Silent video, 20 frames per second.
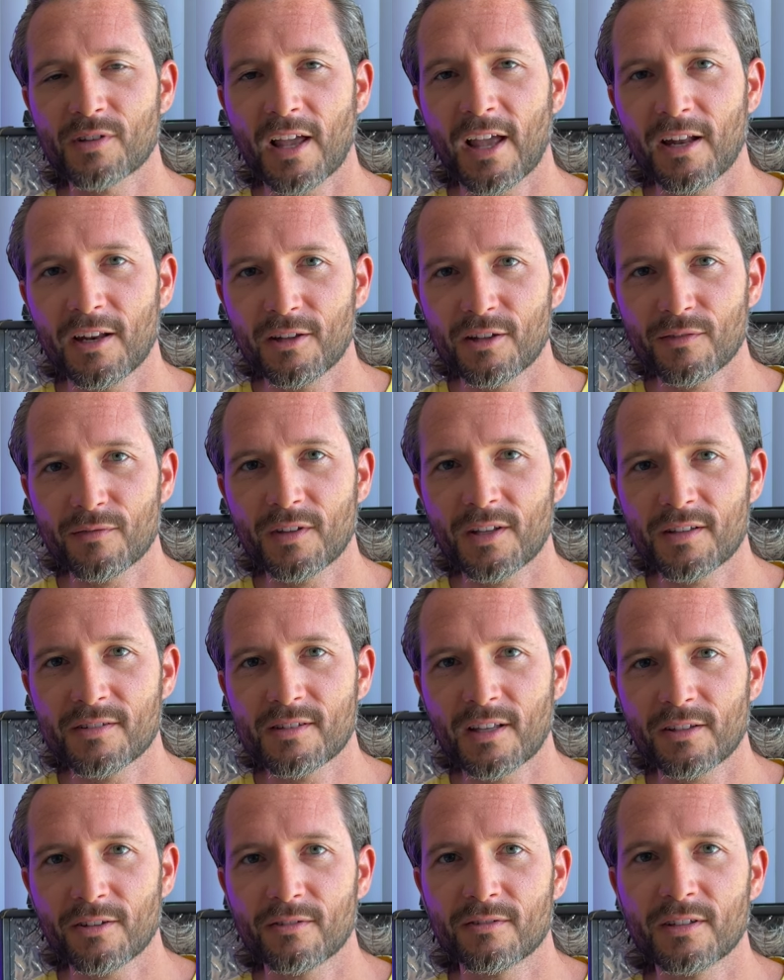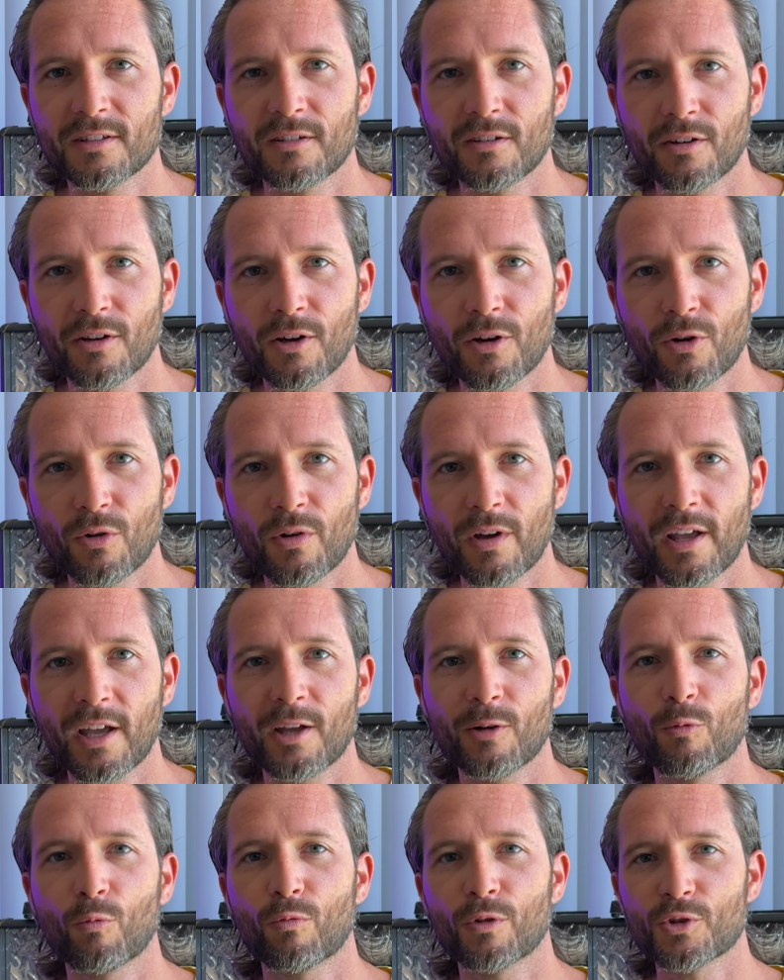any of these that you didn't know
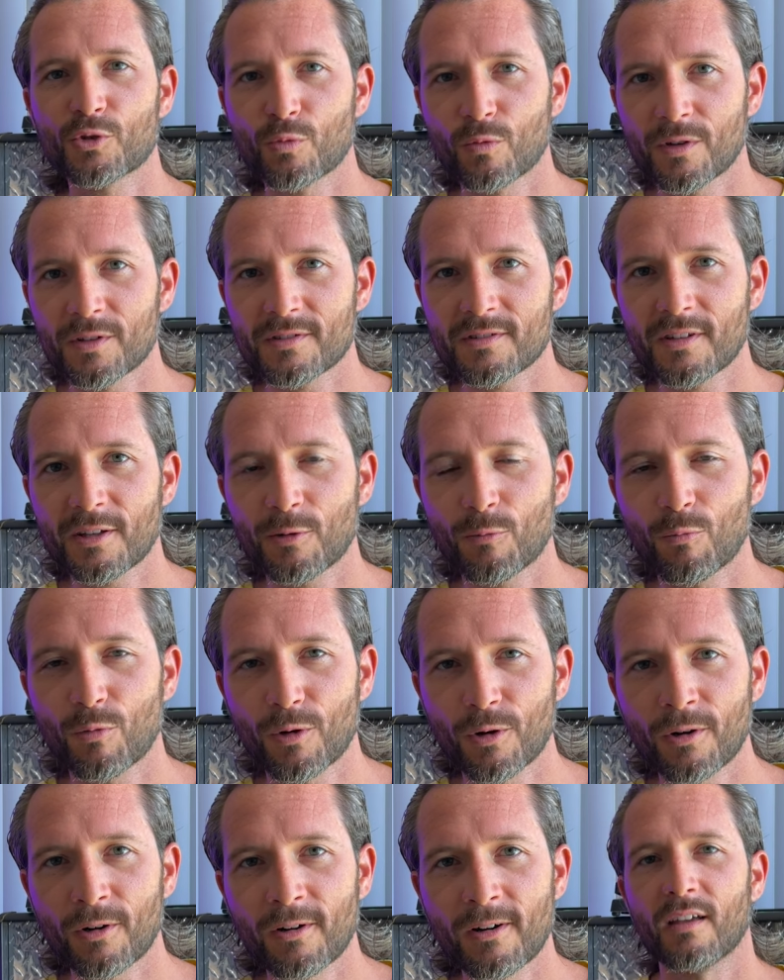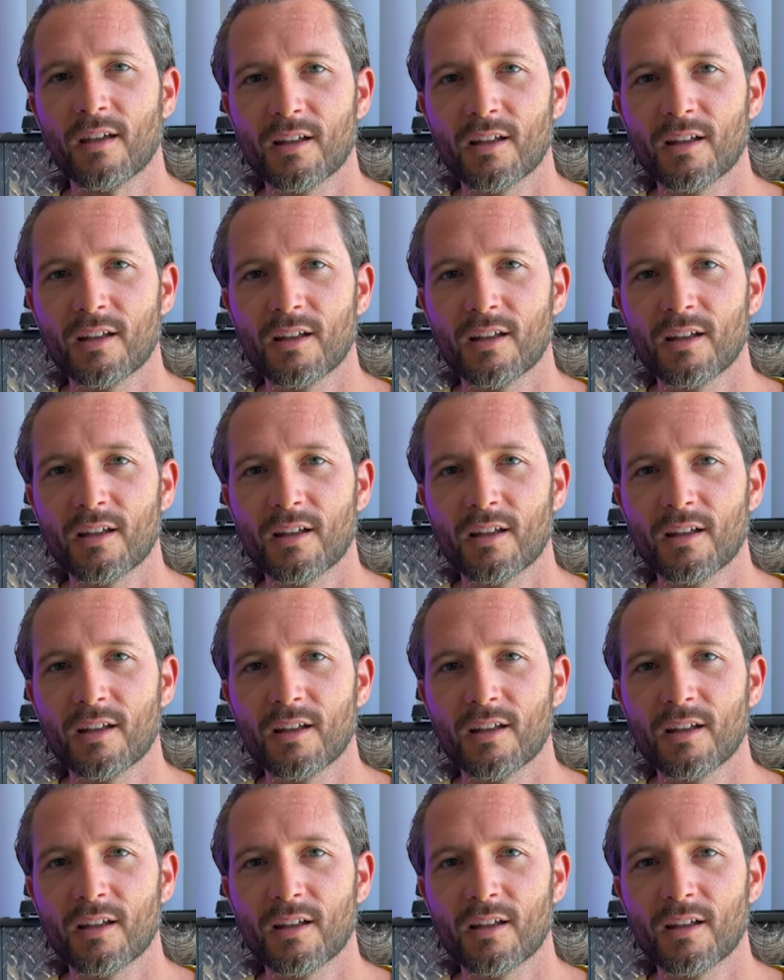and which ones they were.